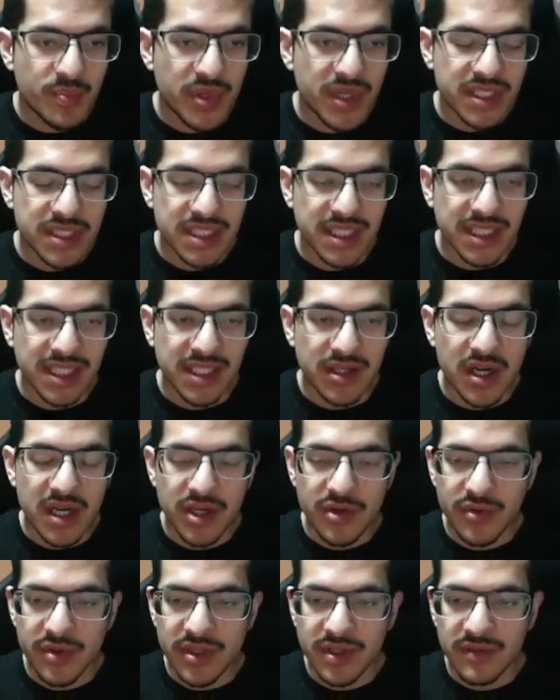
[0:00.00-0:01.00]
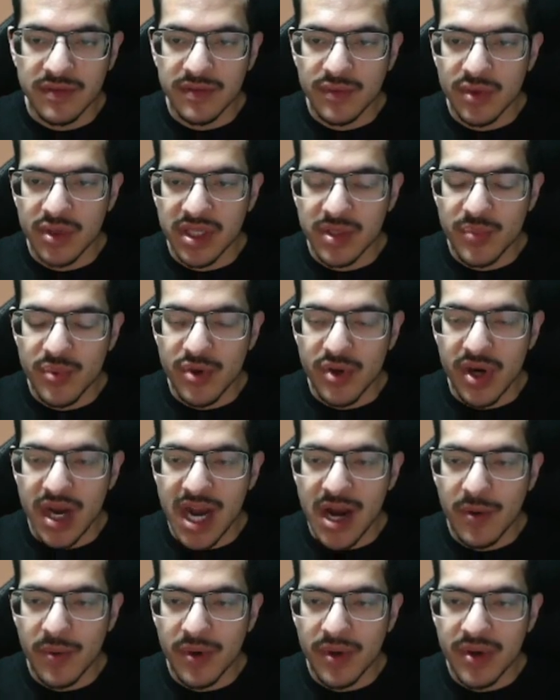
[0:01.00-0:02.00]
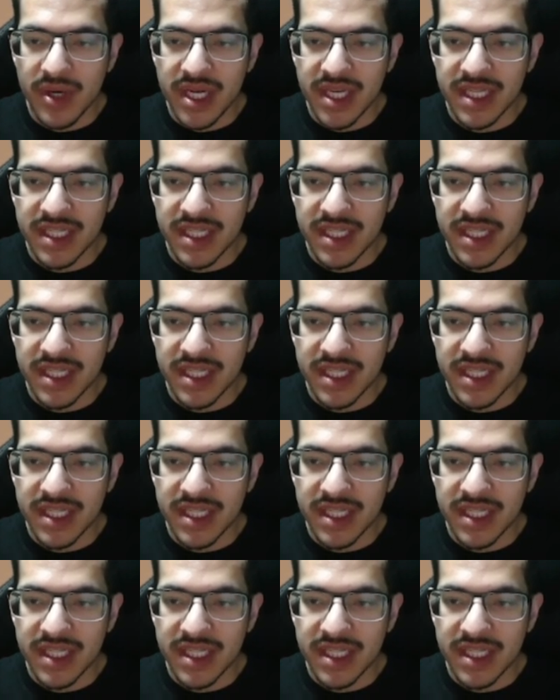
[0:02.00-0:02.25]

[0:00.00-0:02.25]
basically 140 per hour